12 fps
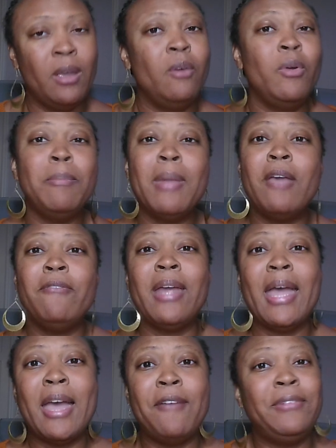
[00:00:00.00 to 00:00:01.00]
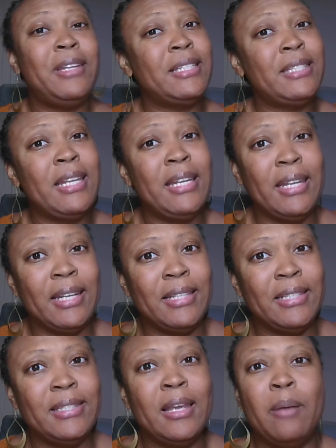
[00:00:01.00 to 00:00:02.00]
we may even have
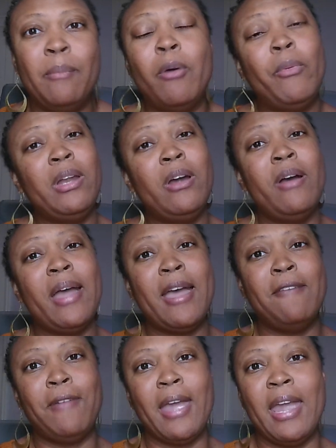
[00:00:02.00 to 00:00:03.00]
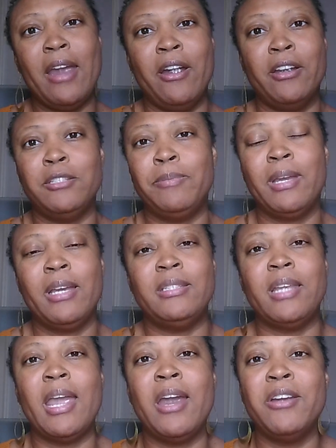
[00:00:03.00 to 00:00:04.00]
descendants, but we don't have heirs because
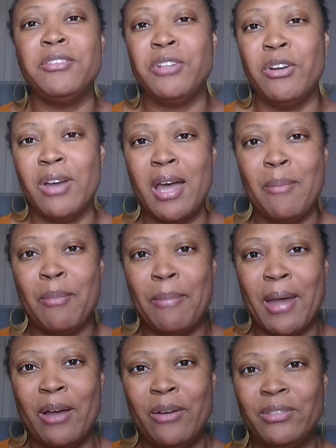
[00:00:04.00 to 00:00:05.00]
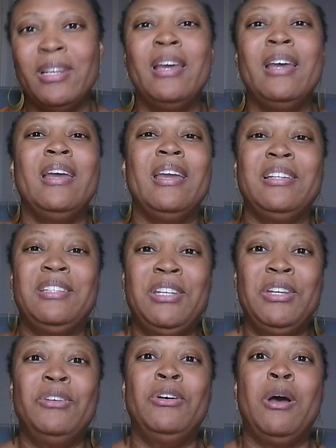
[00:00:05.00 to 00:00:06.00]
heirs don't come about
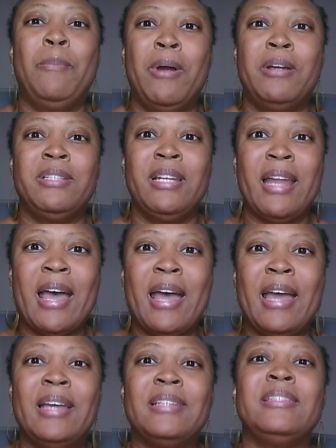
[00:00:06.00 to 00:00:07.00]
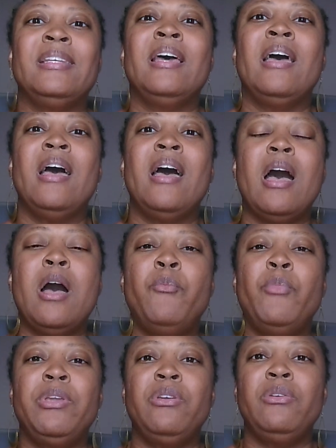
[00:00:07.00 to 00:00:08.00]
until a person dies.
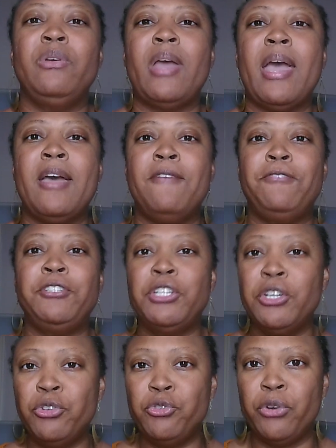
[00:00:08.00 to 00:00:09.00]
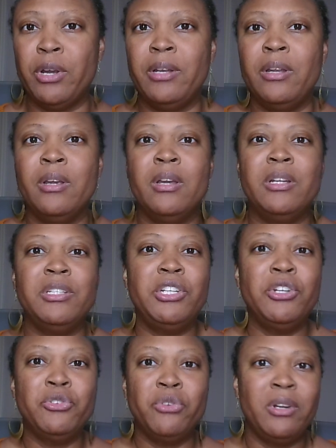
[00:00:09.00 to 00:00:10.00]
When you have children,
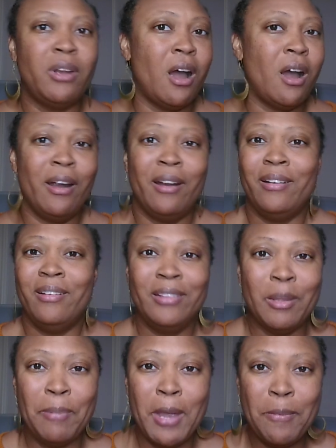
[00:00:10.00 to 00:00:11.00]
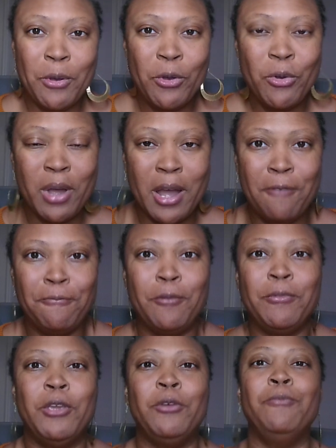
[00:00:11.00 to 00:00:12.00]
children are the people who come
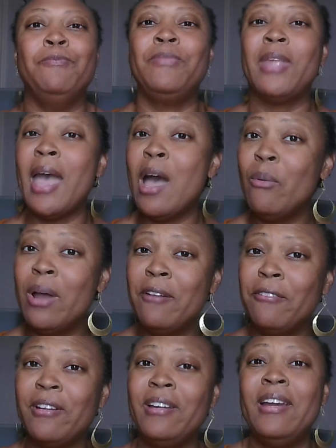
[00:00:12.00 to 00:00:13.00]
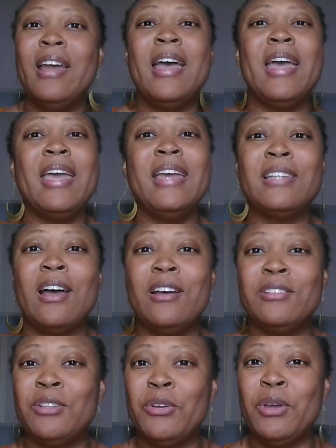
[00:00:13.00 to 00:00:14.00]
from you. However, it's
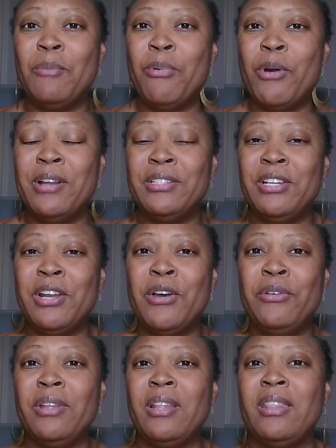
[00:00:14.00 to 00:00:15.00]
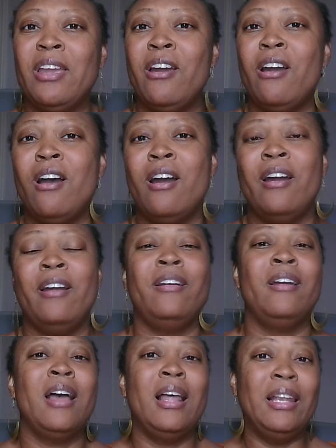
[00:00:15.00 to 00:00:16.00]
also important to note that there are
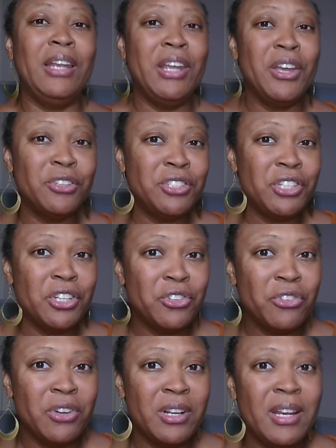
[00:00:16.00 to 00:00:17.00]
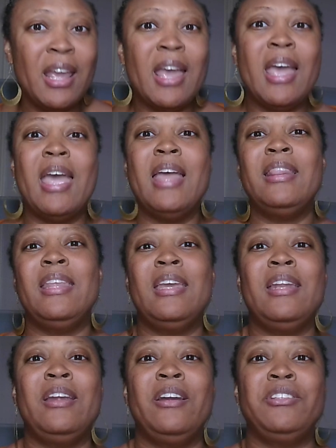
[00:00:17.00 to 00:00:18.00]
legal children, and
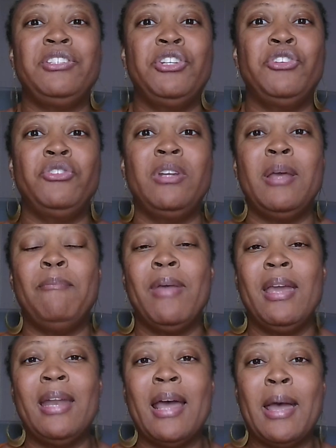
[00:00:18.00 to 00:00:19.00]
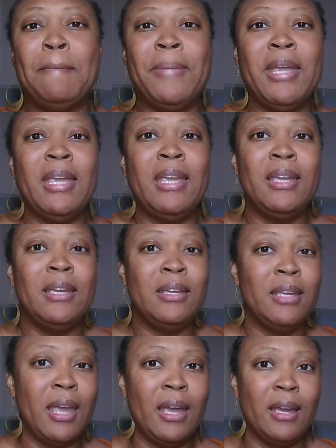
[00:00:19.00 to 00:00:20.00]
then there are children that may not be
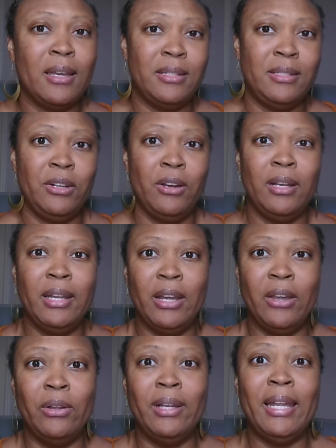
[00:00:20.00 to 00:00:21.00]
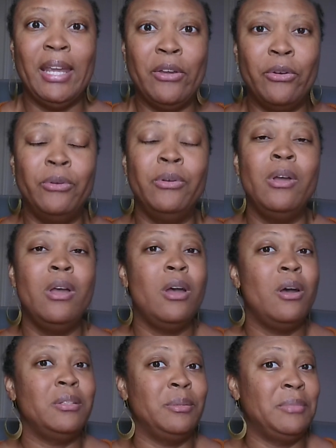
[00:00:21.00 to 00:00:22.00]
yet considered legal.
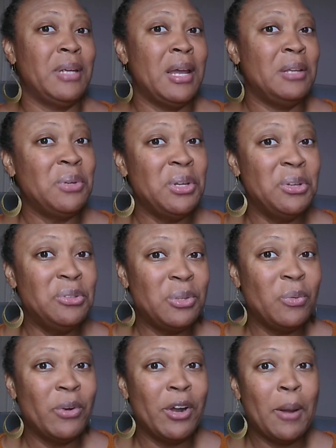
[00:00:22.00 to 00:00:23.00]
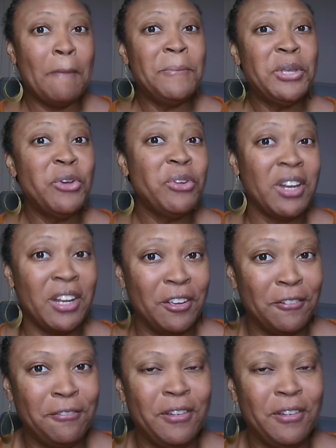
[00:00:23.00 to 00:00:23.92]
Sometimes we use the word putative